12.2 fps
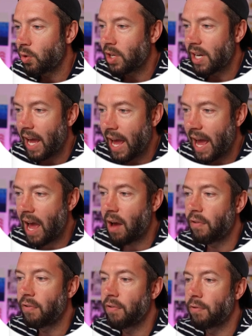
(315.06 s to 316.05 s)
you can
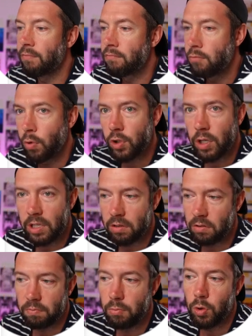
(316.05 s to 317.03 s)
have
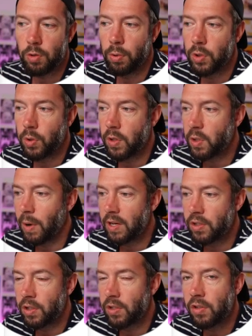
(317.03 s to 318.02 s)
multiple choice
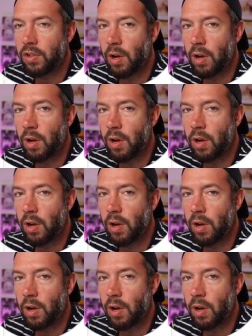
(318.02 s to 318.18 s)
questions.